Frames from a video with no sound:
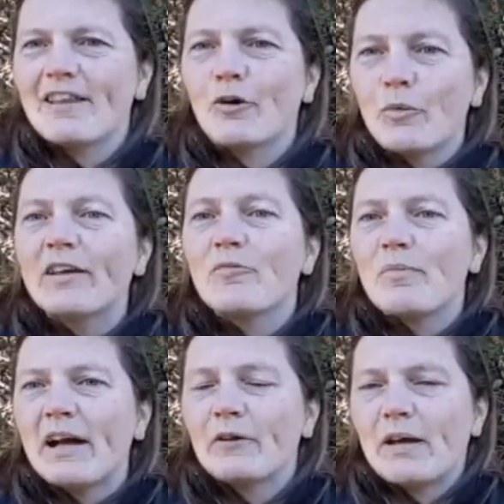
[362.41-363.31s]
There was
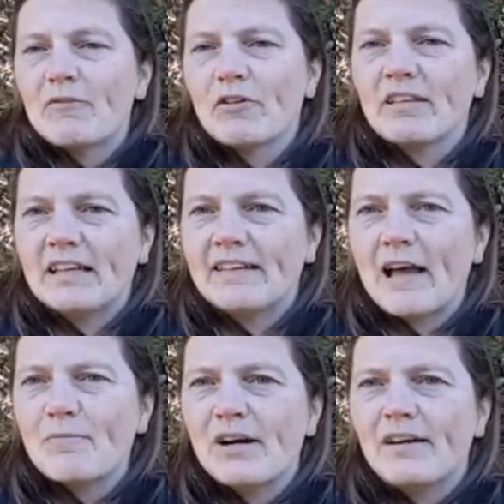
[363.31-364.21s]
biodiversity in
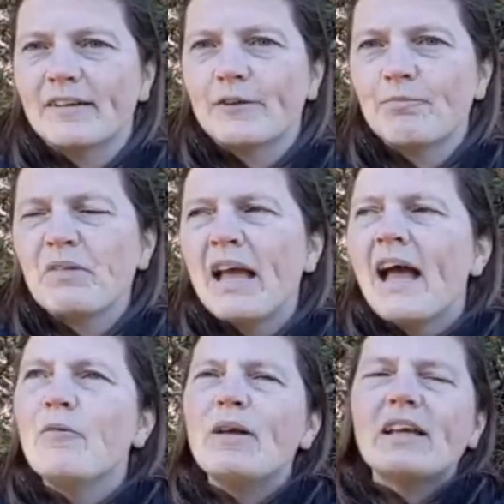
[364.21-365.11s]
that bog.
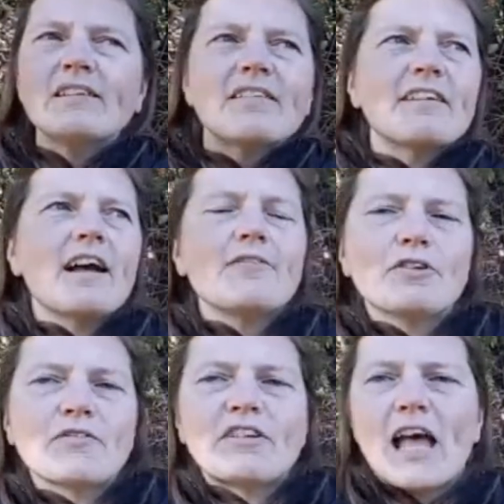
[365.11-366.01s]
And we can decide for
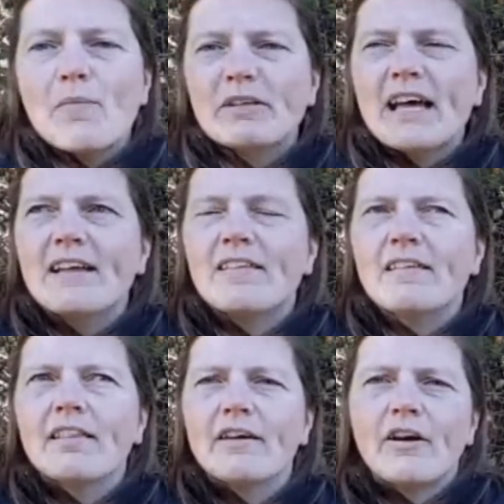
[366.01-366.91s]
different habitats,
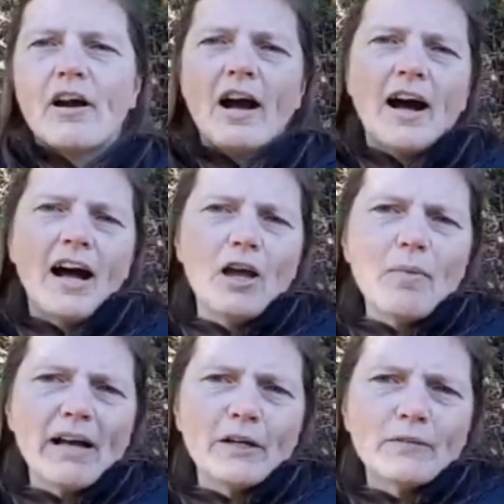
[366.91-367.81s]
is there high
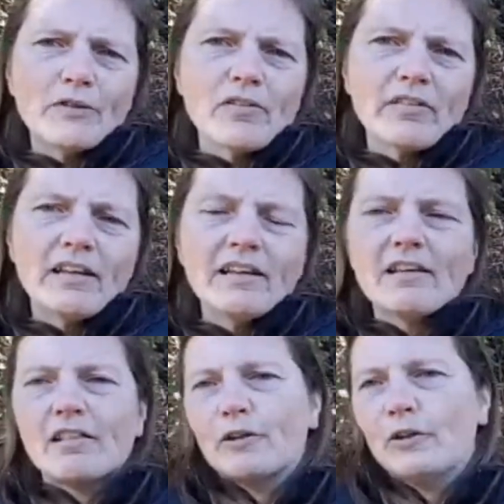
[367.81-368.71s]
biodiversity,
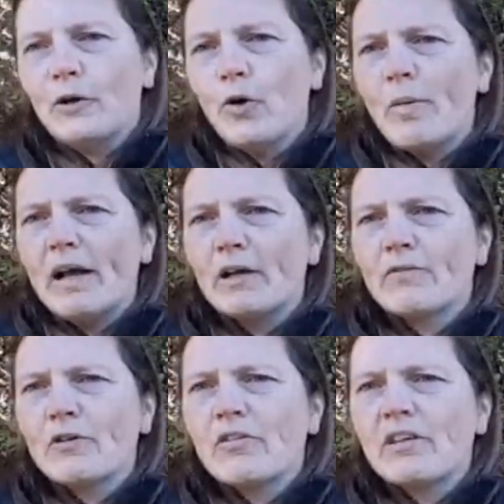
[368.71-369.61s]
is there low
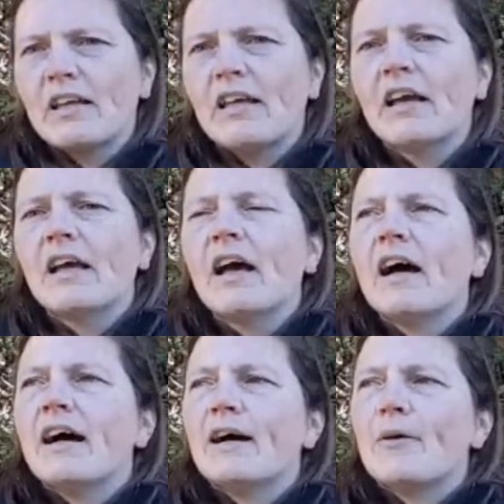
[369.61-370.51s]
biodiversity,
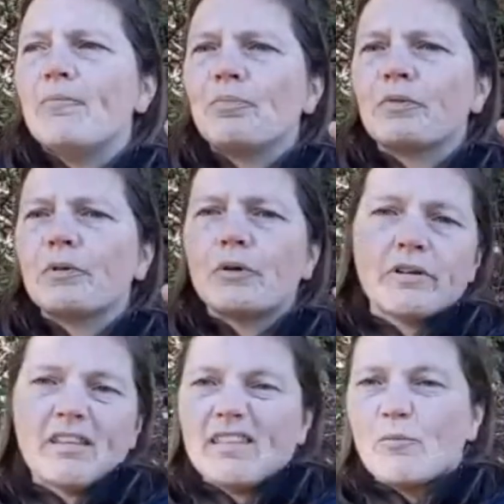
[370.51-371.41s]
or
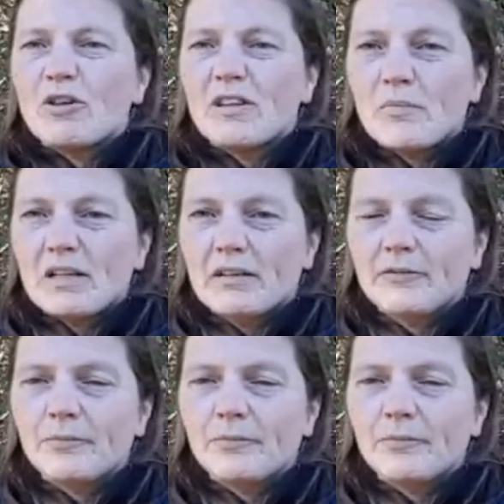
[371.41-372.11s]
is it somewhere in the middle?